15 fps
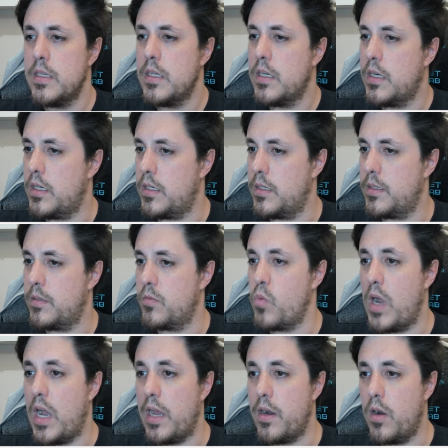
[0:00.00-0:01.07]

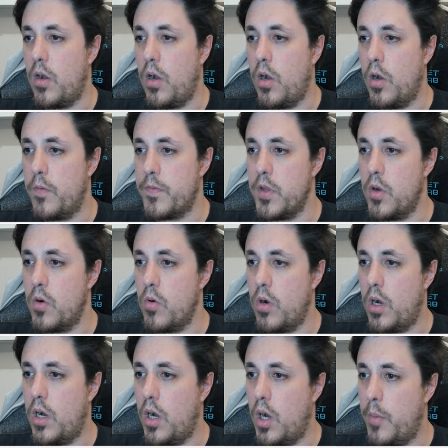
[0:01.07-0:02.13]
one of your
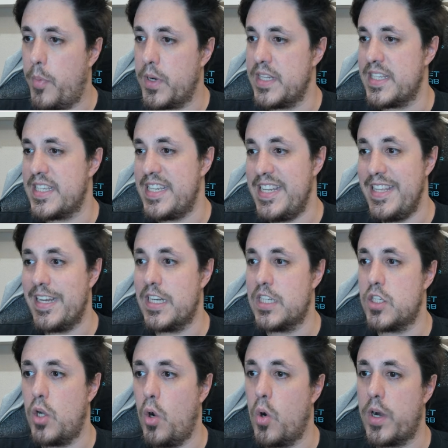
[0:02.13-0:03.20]
opponent's
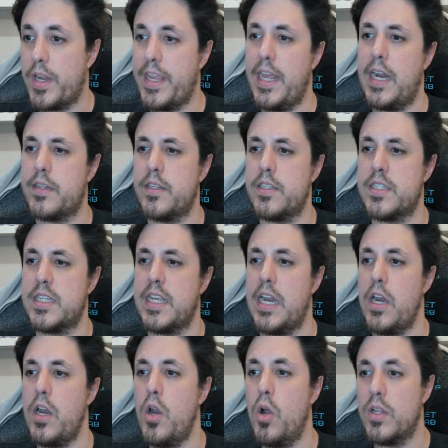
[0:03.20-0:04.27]
leaders or characters
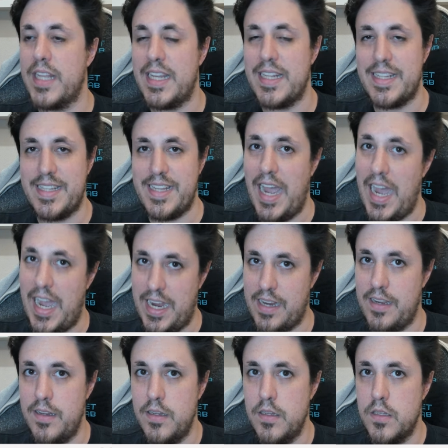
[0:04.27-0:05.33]
cannot attack